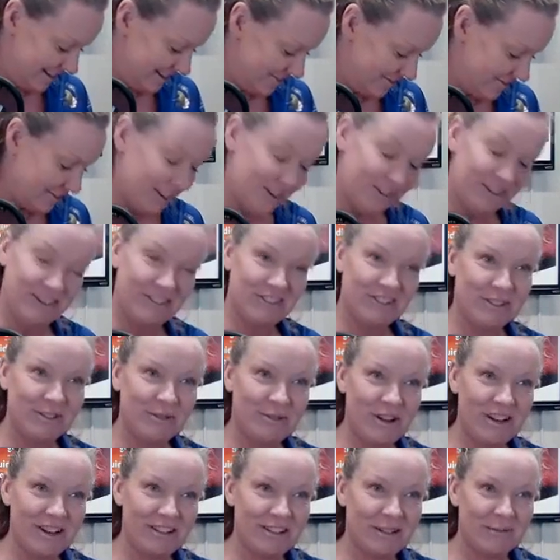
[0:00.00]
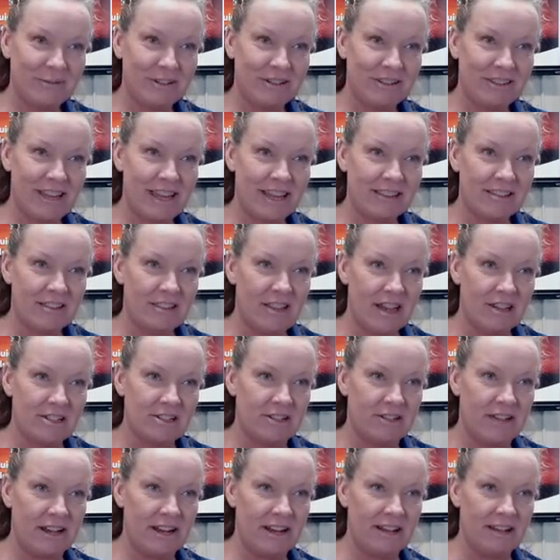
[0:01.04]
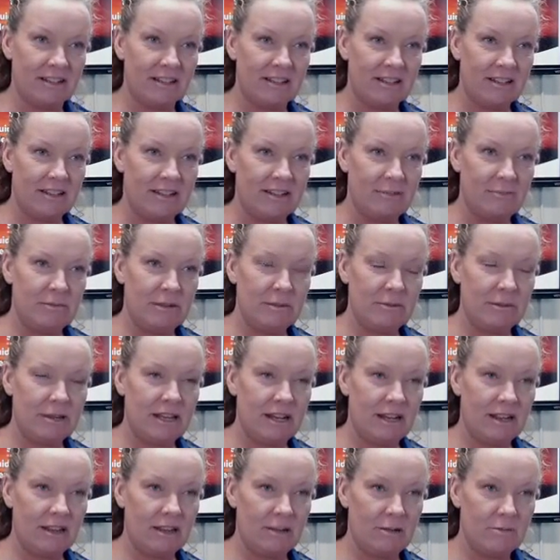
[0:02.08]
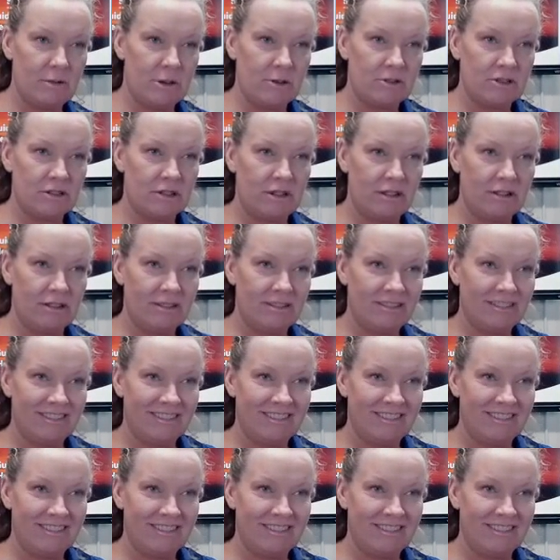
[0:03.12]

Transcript: I don't know if she's watching, but thanks a lot, Joanna. You made me get a little emotional.